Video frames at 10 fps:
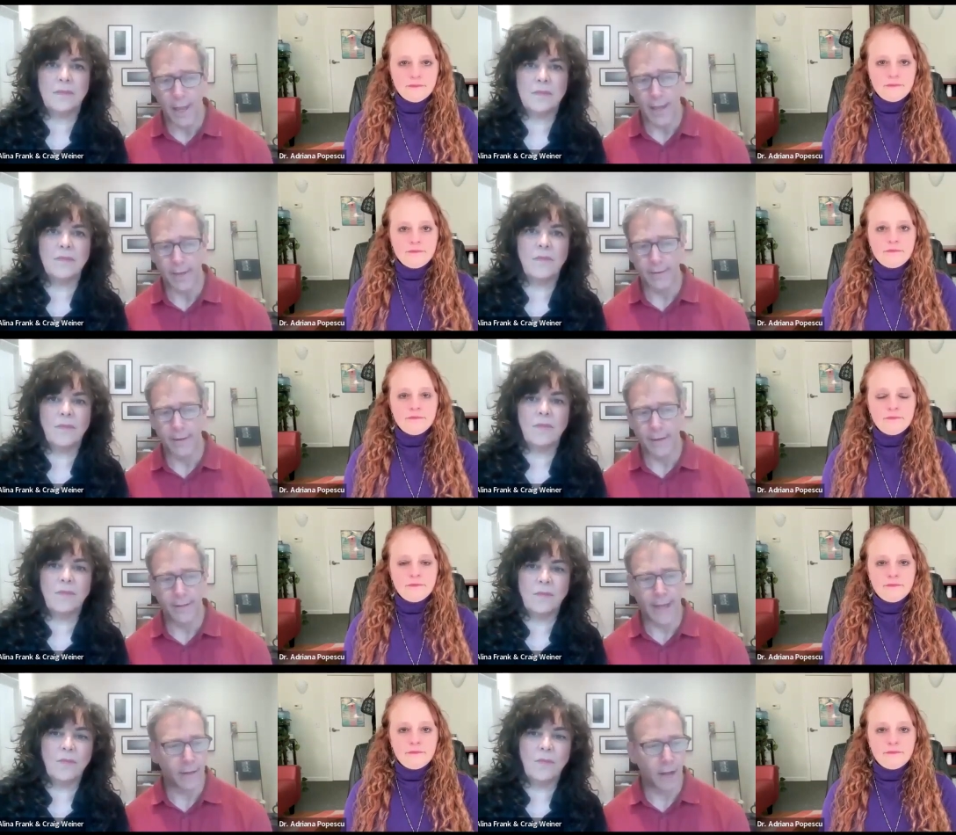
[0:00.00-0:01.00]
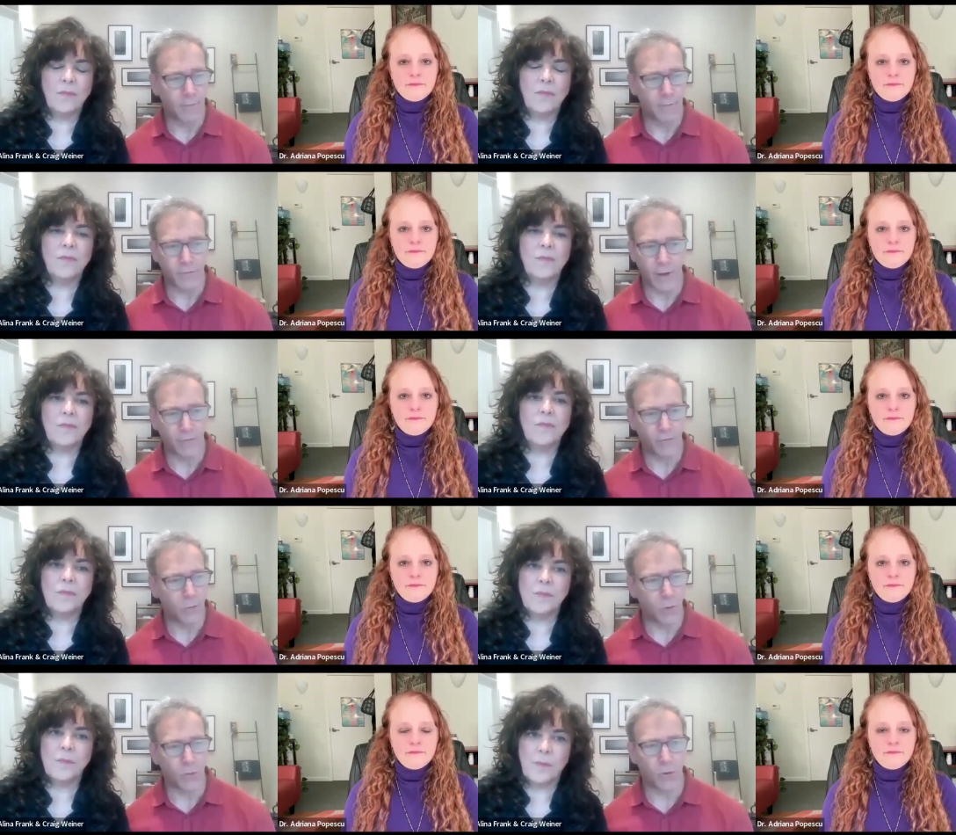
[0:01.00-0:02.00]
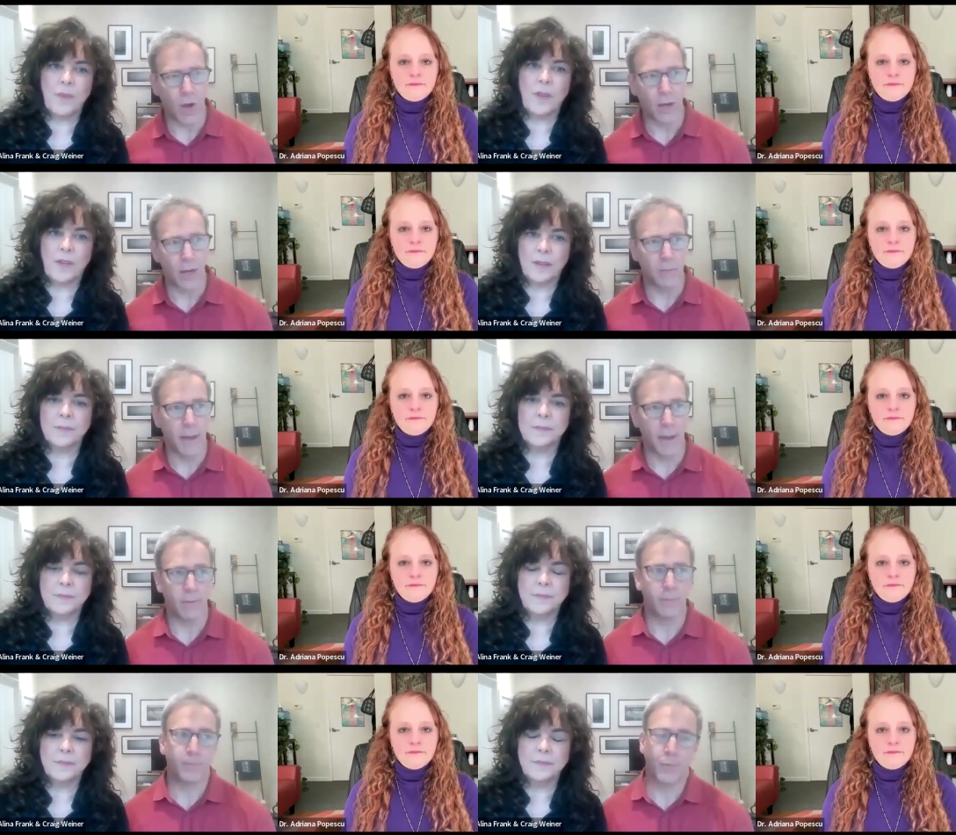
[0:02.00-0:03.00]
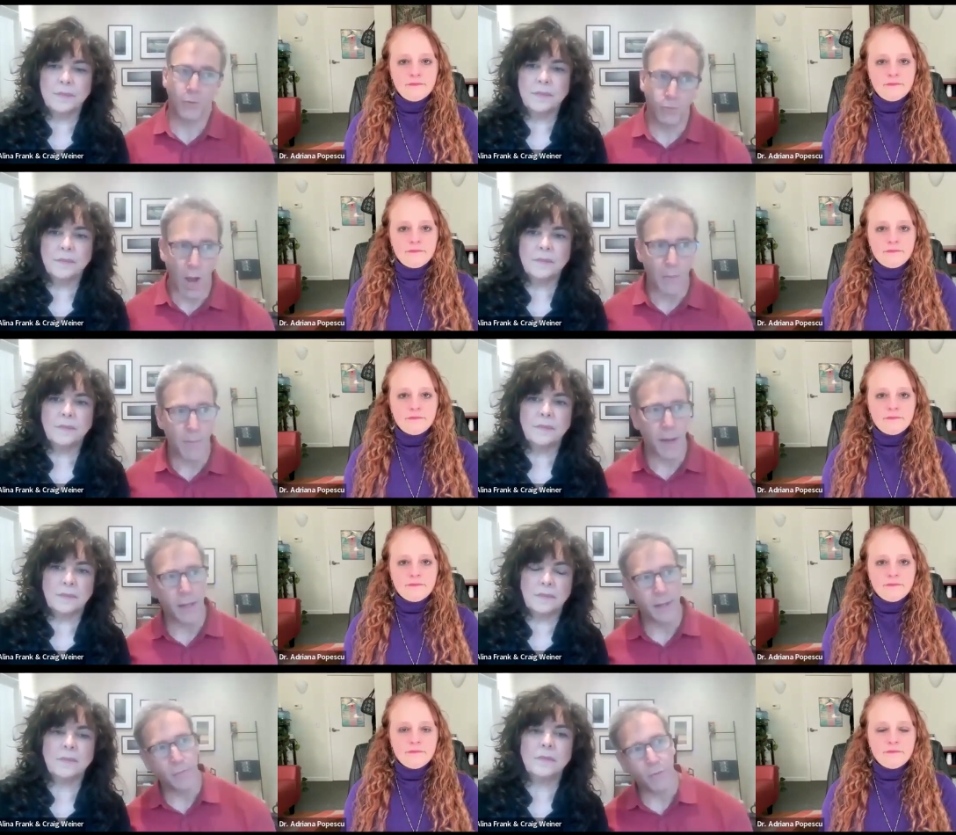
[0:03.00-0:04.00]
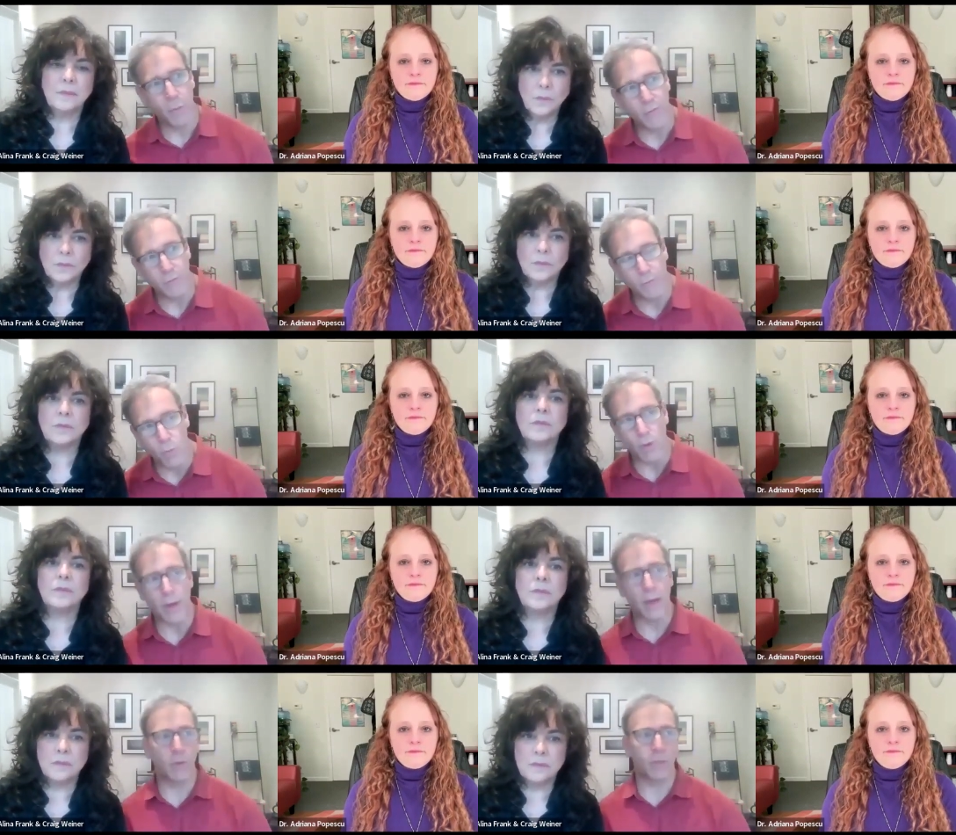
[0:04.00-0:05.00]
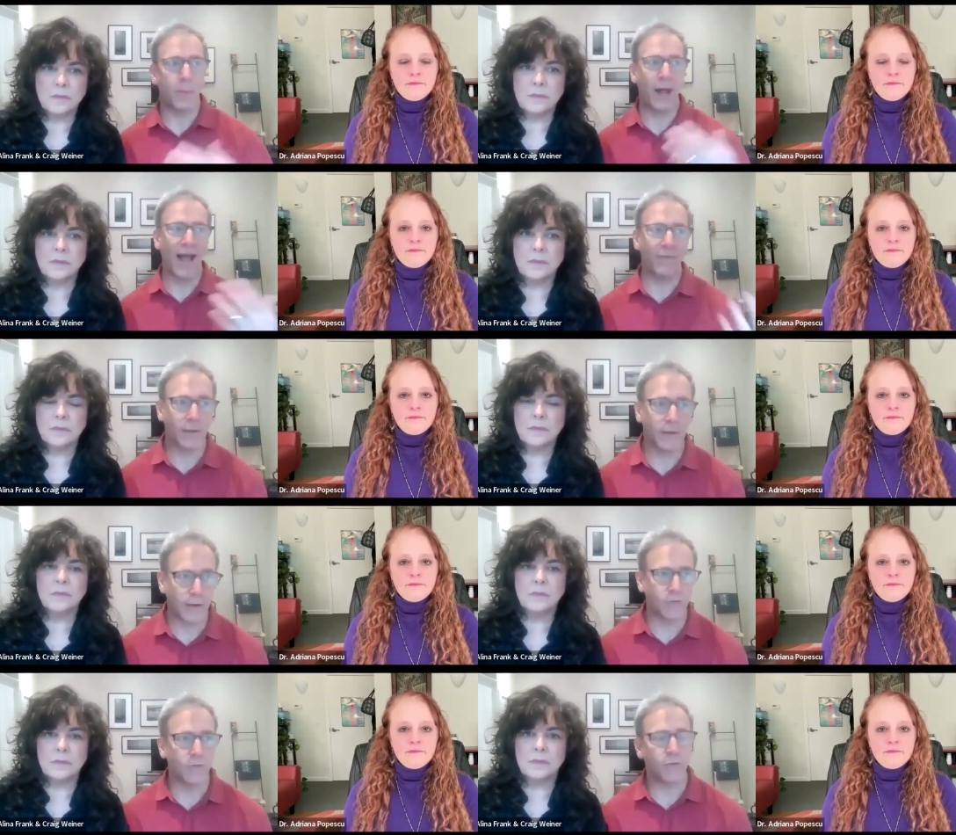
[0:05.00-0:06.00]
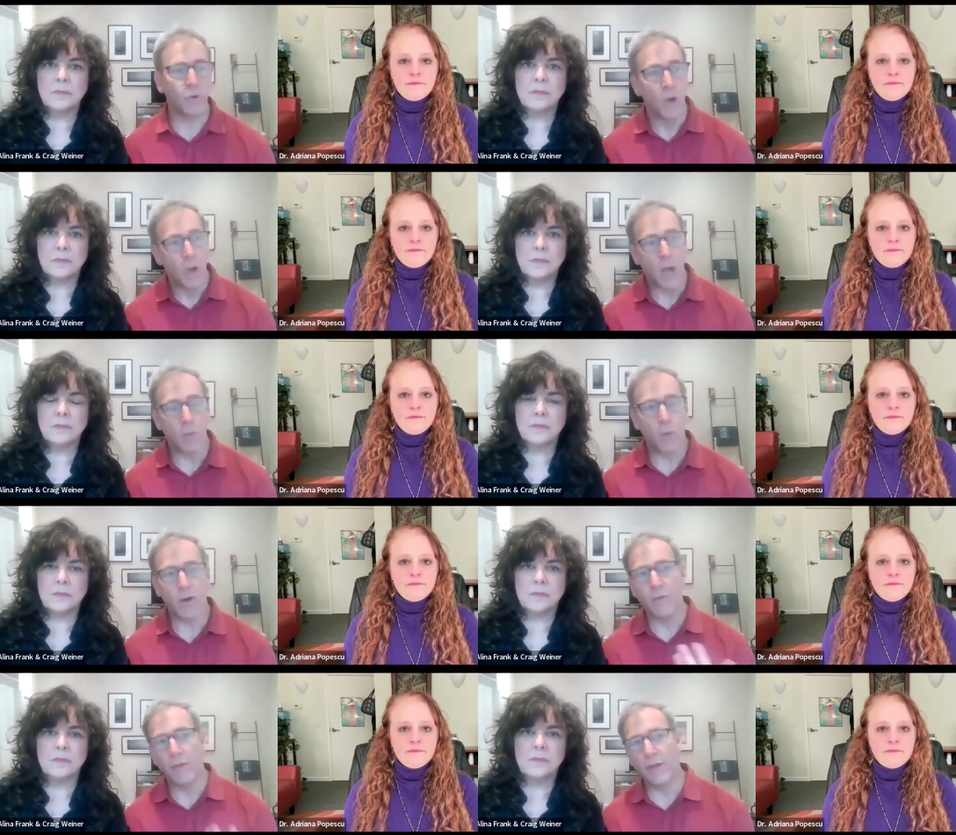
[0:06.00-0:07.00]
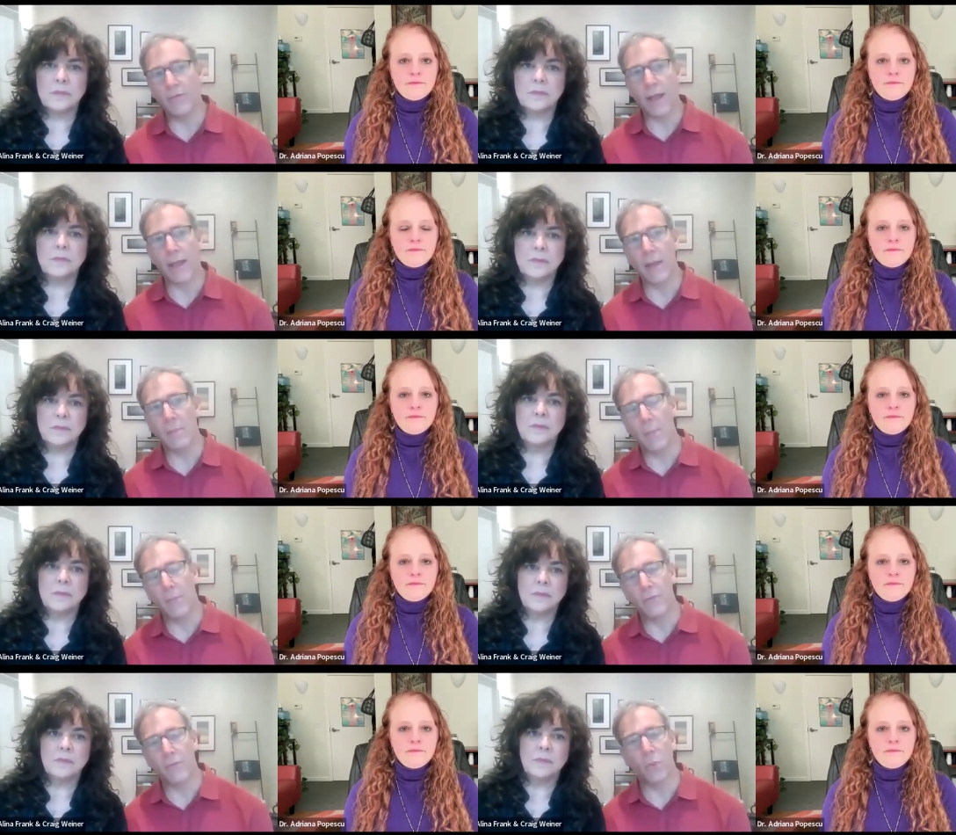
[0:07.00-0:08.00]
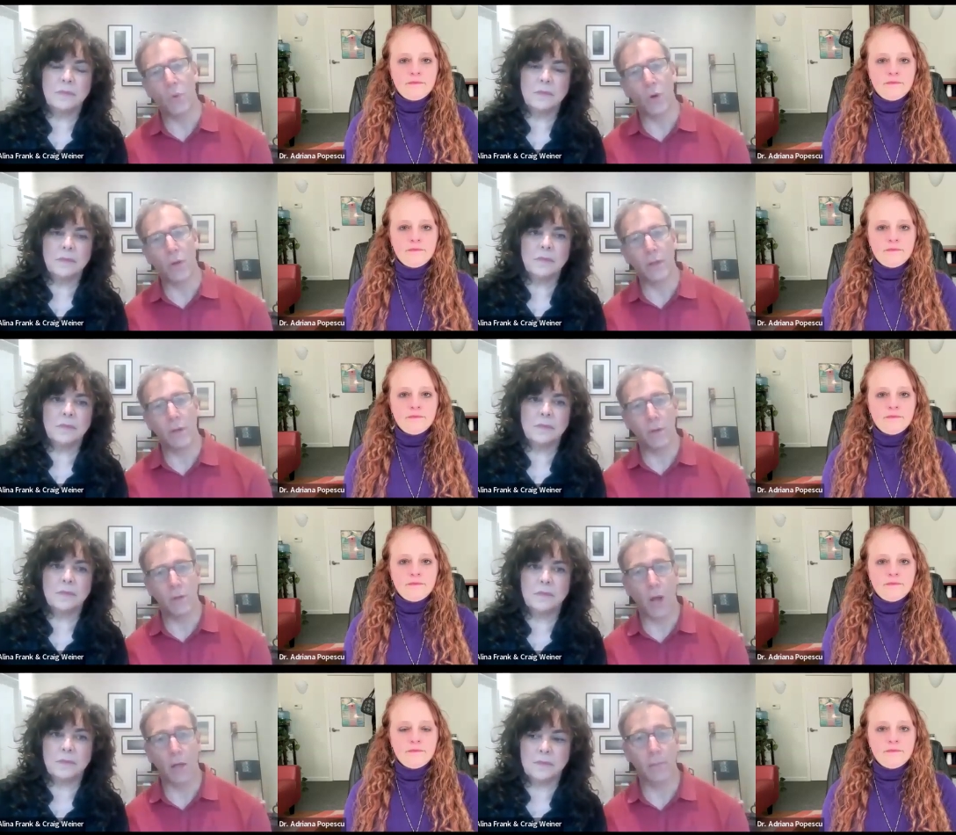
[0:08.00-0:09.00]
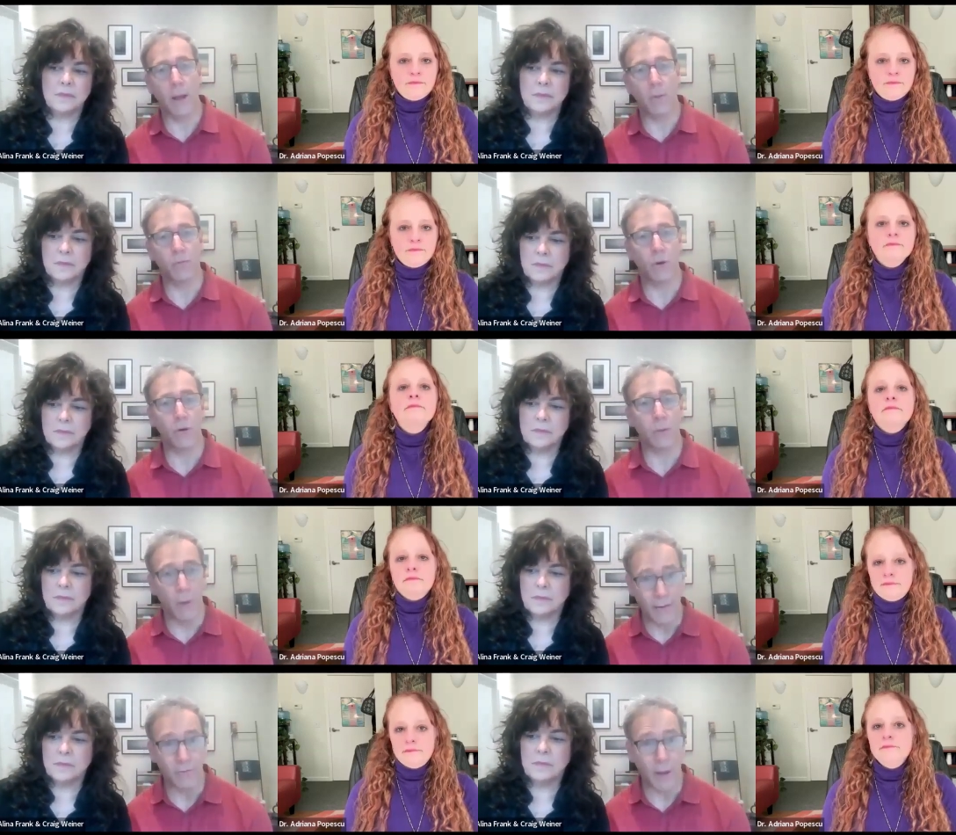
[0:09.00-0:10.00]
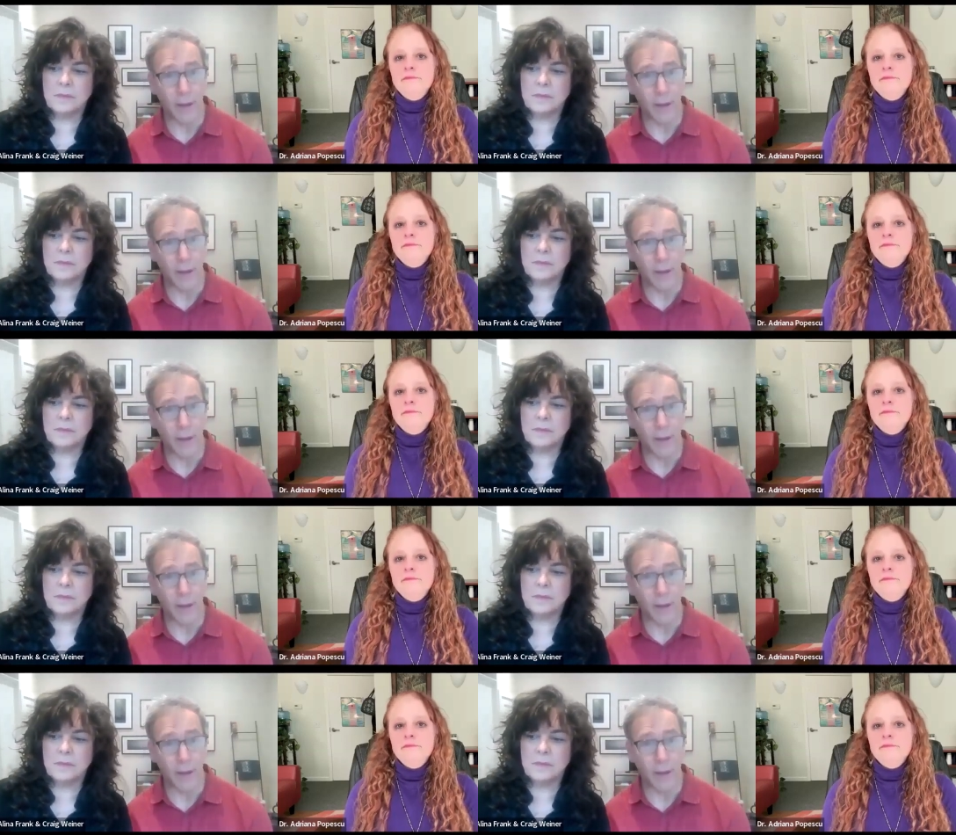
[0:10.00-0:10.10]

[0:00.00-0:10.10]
Speaker 1: And in that conversation, we were talking about trauma and different ways of working with people having addictions. And, and one of the things that came up was the work that you had talked about with regard to brain